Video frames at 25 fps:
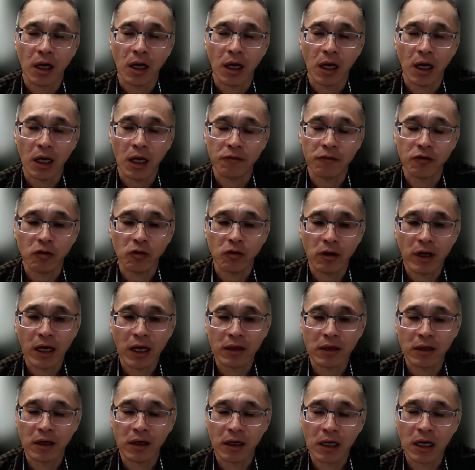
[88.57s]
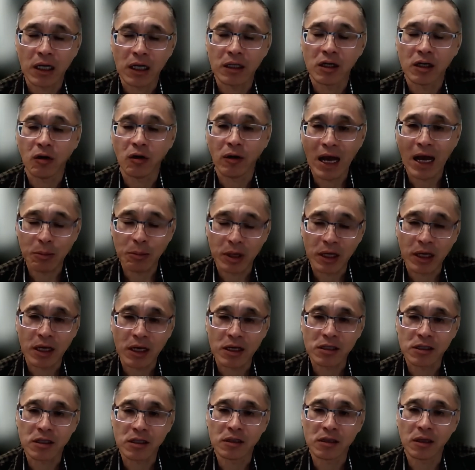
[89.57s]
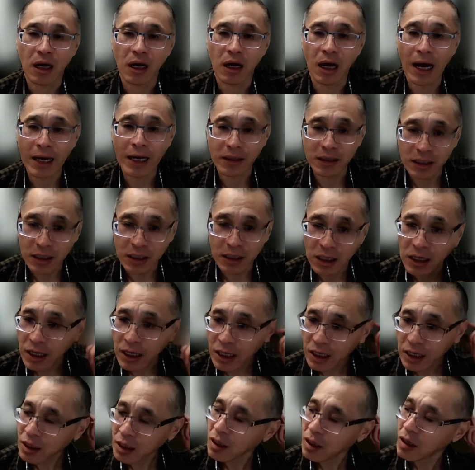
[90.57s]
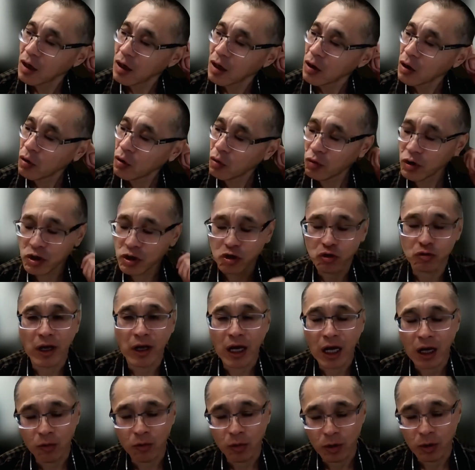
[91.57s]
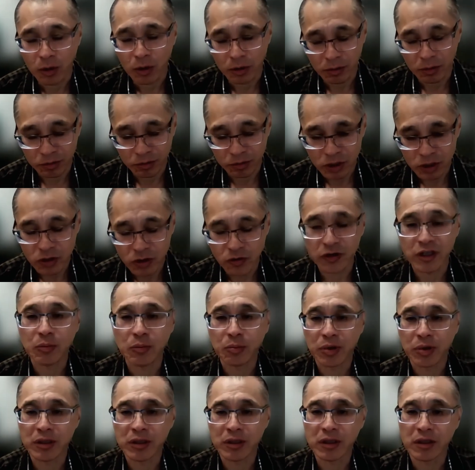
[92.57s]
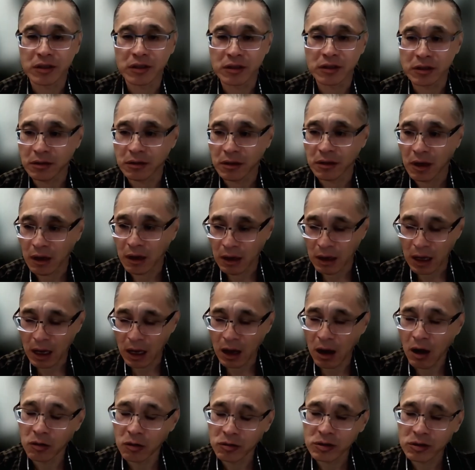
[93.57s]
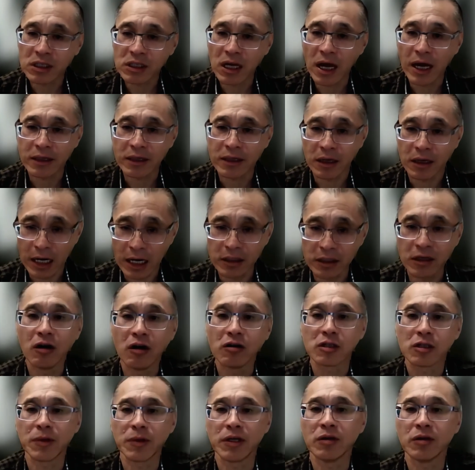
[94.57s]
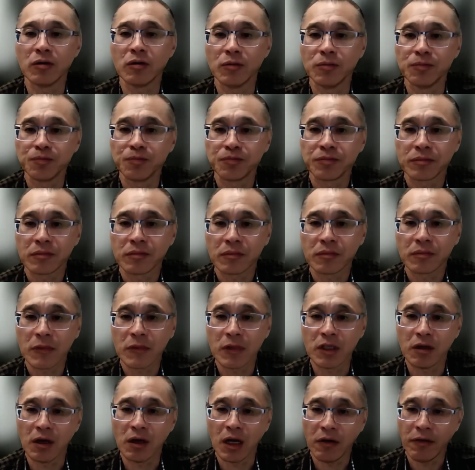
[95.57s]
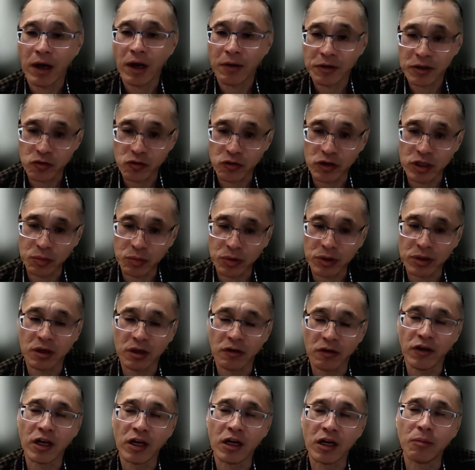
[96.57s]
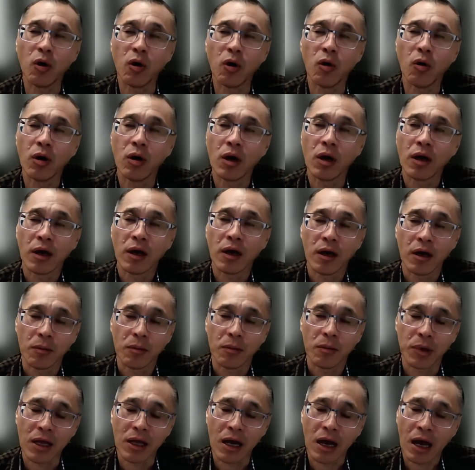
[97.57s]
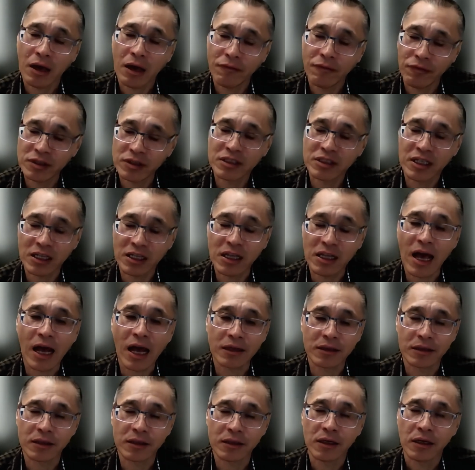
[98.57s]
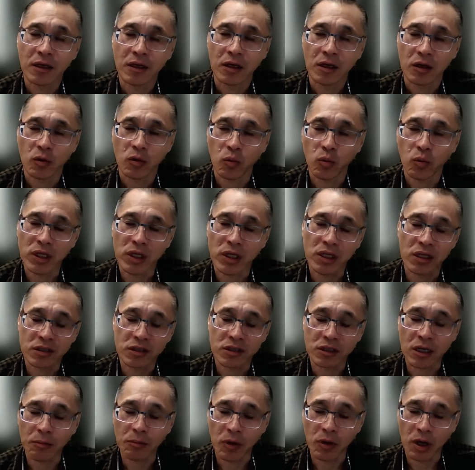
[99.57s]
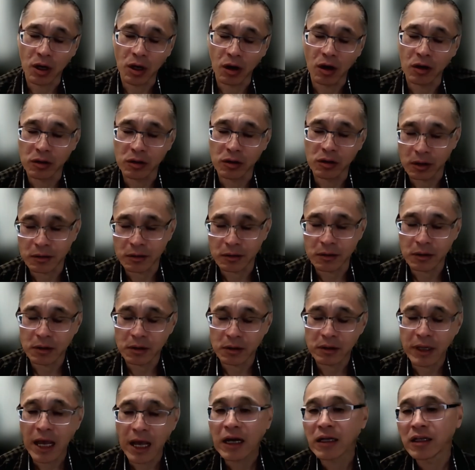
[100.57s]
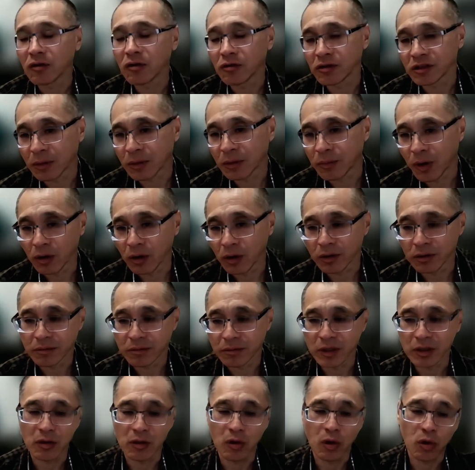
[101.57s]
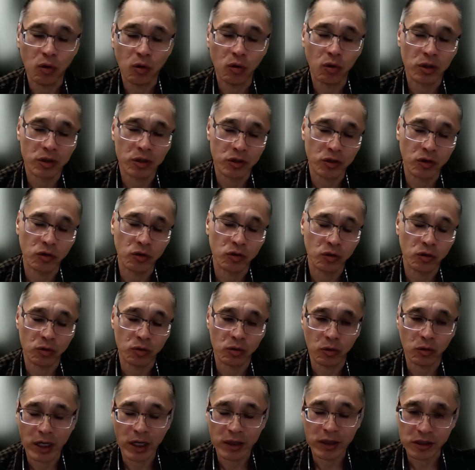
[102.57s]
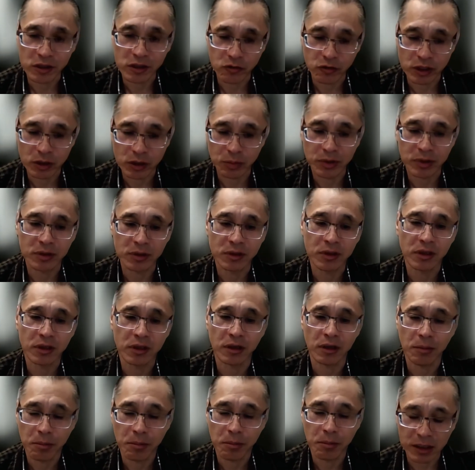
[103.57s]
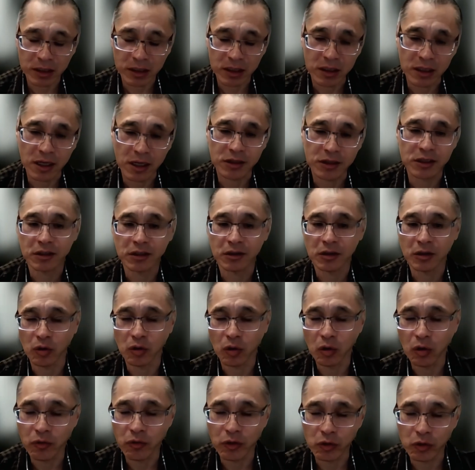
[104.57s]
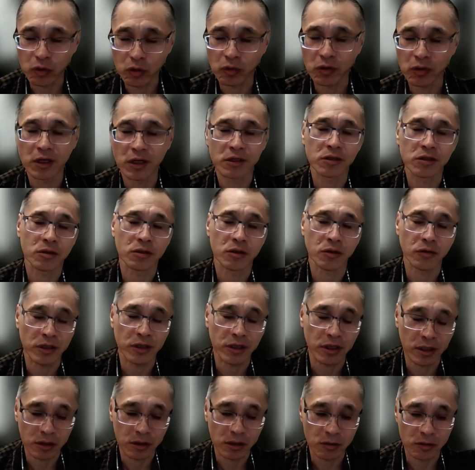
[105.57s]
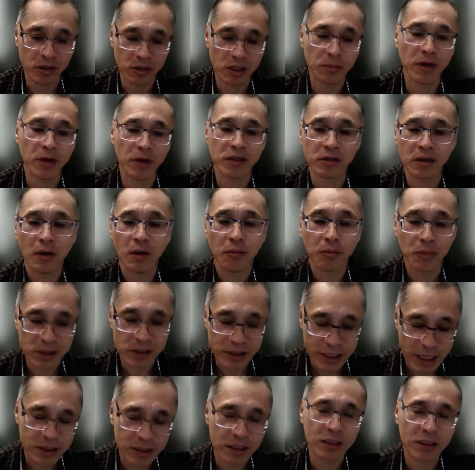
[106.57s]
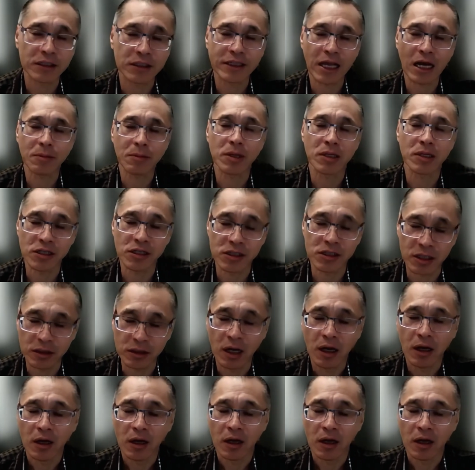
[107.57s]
if you look at a clinical application, ideally, we should have 3D printers on site at the hospital. If I have a 3D printer available, but having said that, we need a lot of technical support. Who is going to run the 3D printer maintenance? Who will do the 3D, image processing, segmentation?